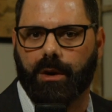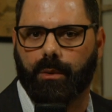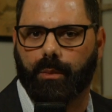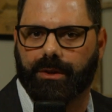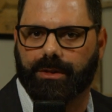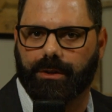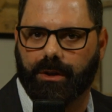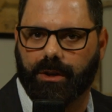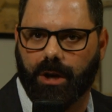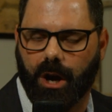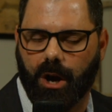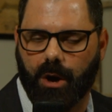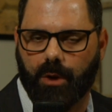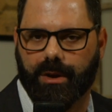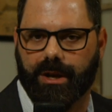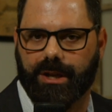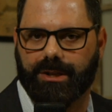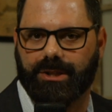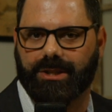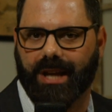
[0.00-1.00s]
with
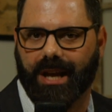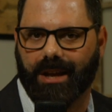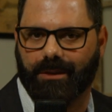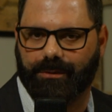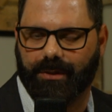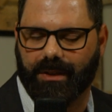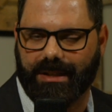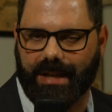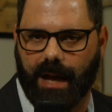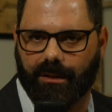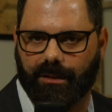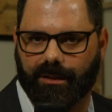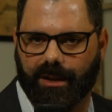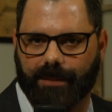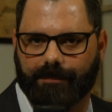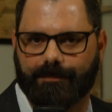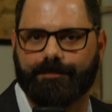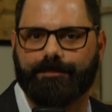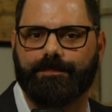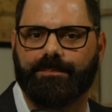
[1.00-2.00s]
courage and
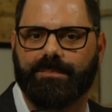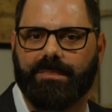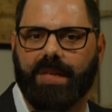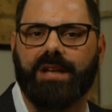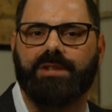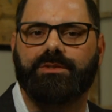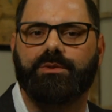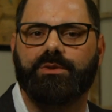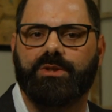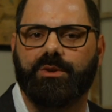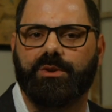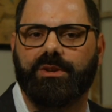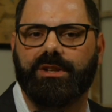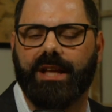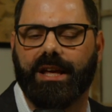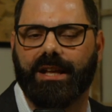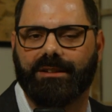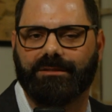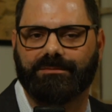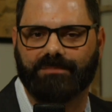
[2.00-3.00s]
fidelity. Thanks for tuning
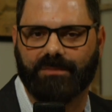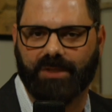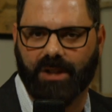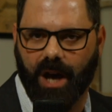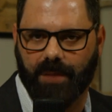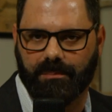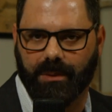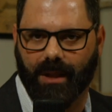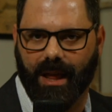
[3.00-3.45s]
in. God